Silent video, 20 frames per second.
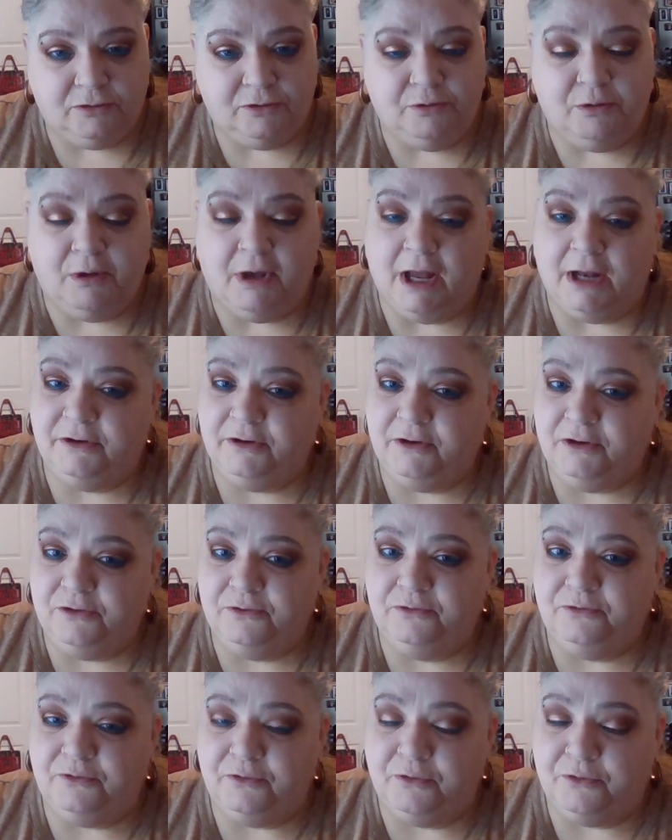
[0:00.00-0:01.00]
You had to
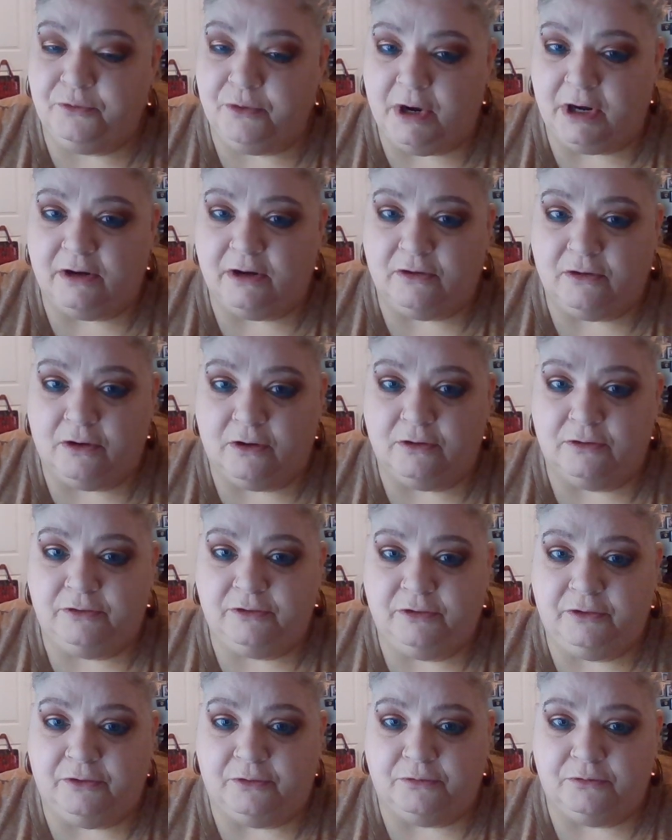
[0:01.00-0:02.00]
use your credit card
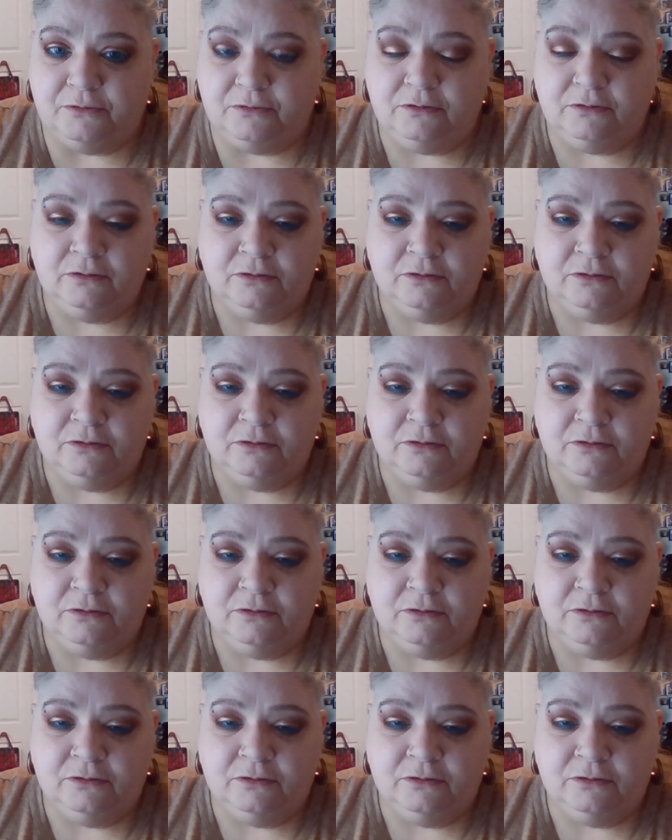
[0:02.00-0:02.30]
too.